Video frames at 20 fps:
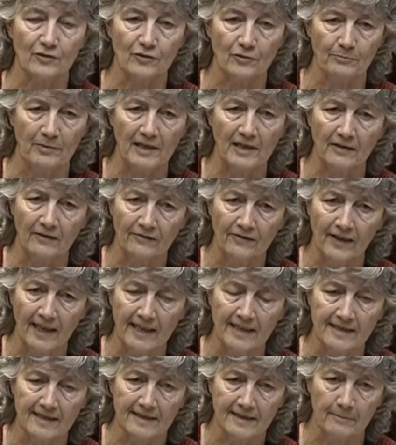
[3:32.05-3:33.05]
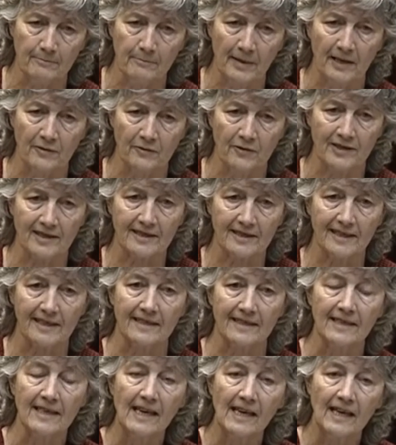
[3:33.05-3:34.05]
should be confined to St Patrick's
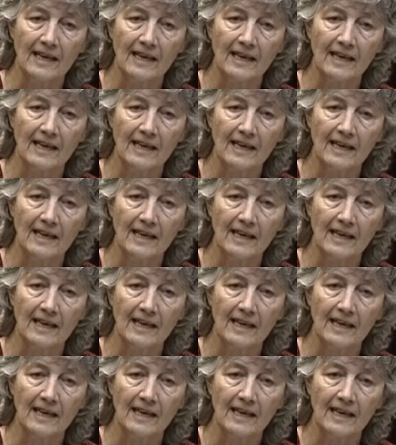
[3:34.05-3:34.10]
Guild